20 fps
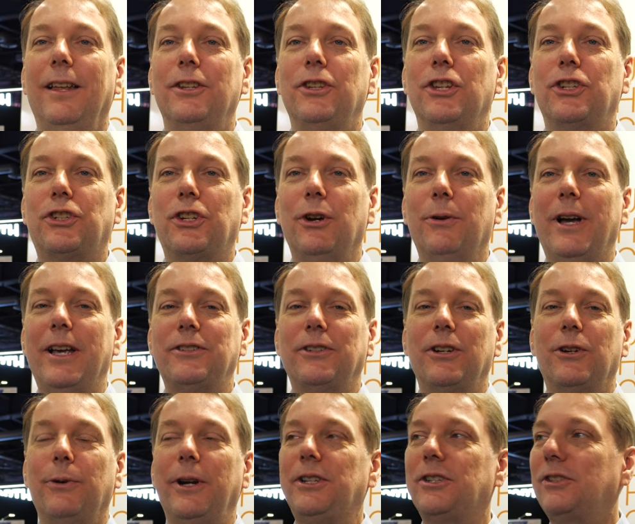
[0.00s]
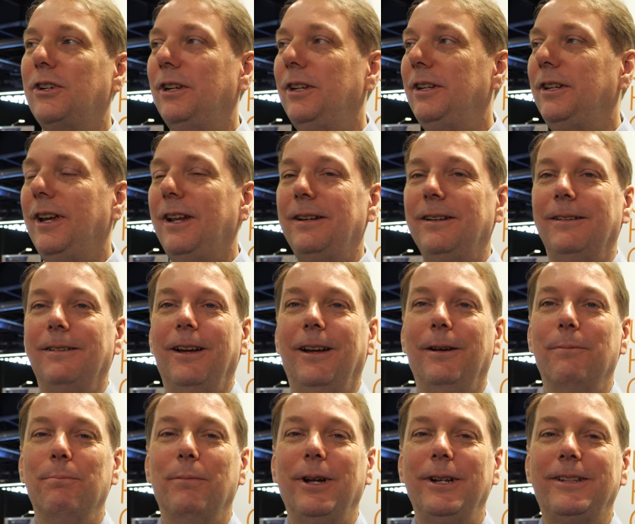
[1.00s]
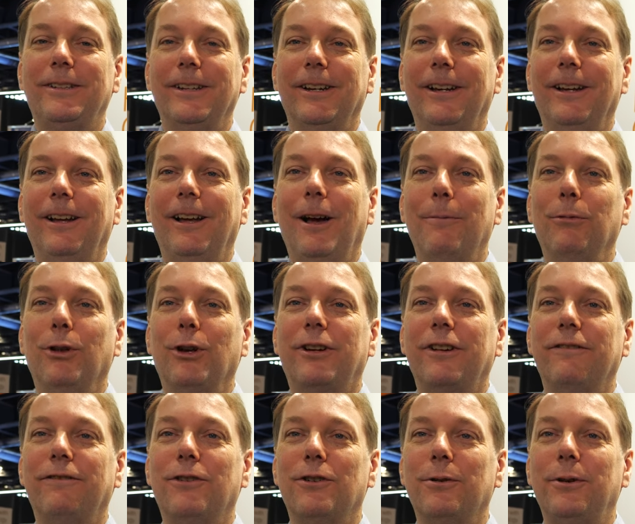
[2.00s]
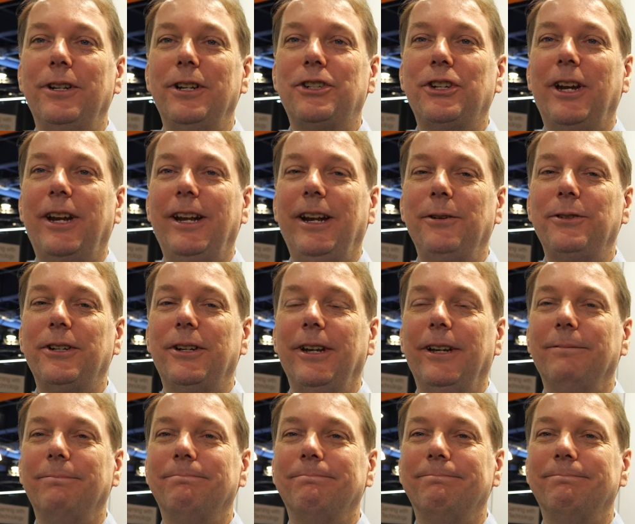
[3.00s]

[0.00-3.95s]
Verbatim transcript: the show hasn't quite started yet, but I'm looking forward to checking it out today.